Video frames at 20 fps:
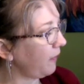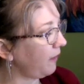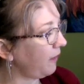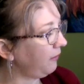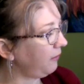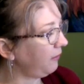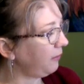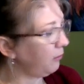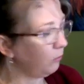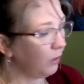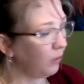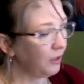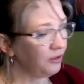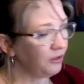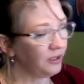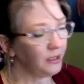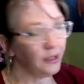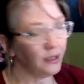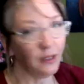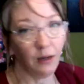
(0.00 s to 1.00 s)
So you're
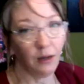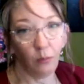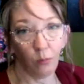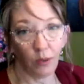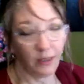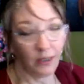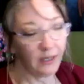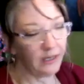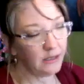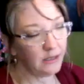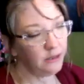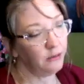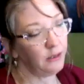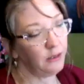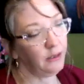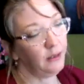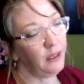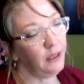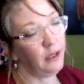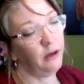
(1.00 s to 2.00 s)
watching it, and what he's
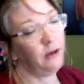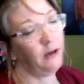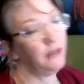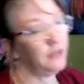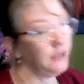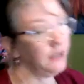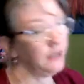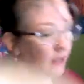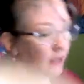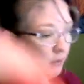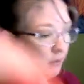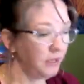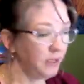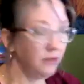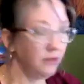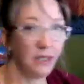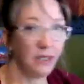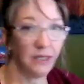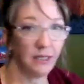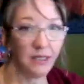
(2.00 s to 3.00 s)
doing there is he's going to be
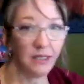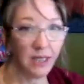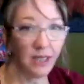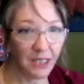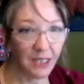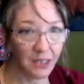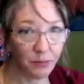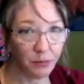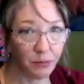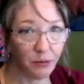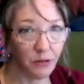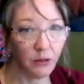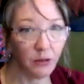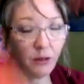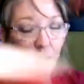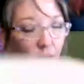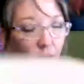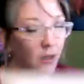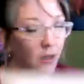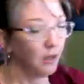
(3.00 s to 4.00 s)
using his textbook,
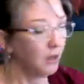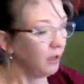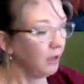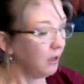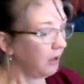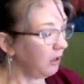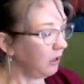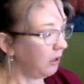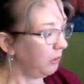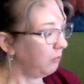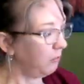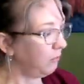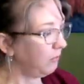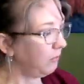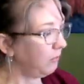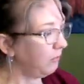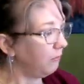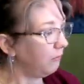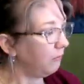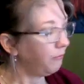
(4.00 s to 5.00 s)

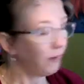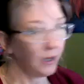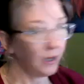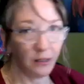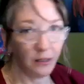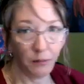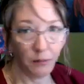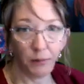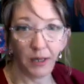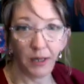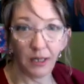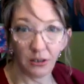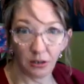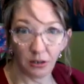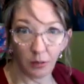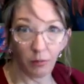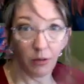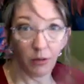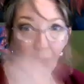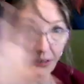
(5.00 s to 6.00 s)
finding the page
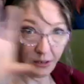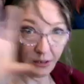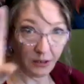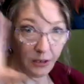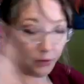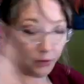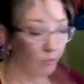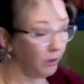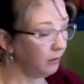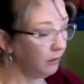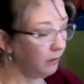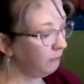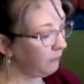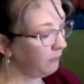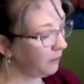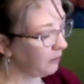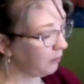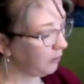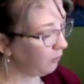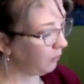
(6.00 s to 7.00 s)
number. I tell you on the
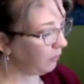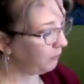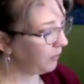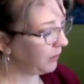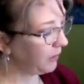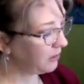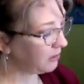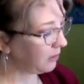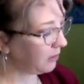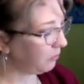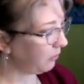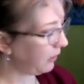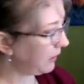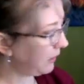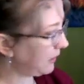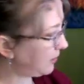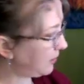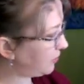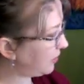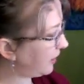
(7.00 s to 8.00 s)
video what page number, and
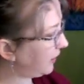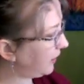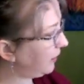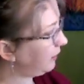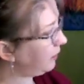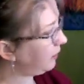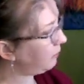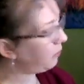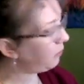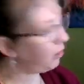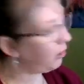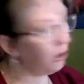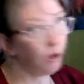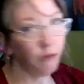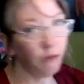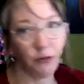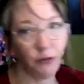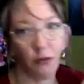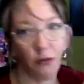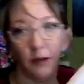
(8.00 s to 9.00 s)
he's checking them
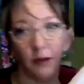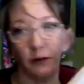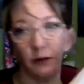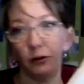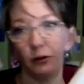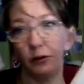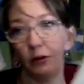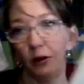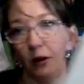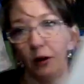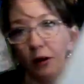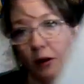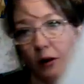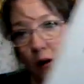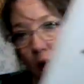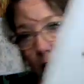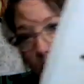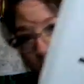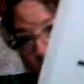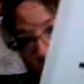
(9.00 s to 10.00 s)
off. So here's
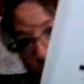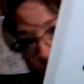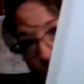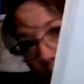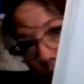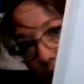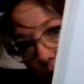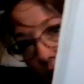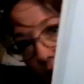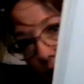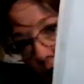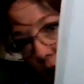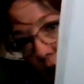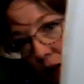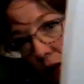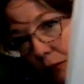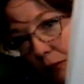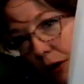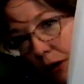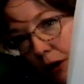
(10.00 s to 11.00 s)
a student has checked
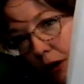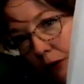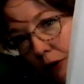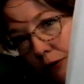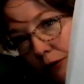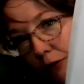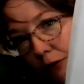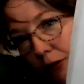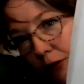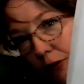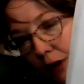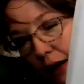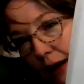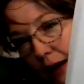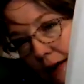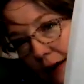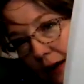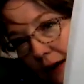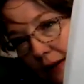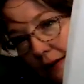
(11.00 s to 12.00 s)
them off
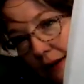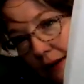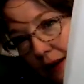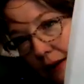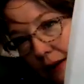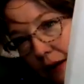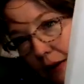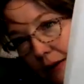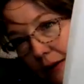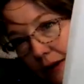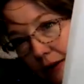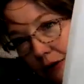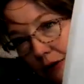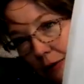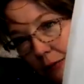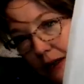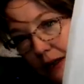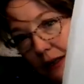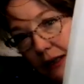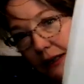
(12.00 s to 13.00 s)
as I said them. He's
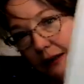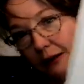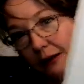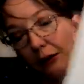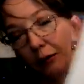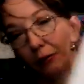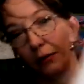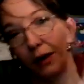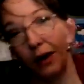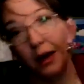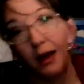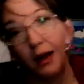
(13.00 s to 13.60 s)
repeating them.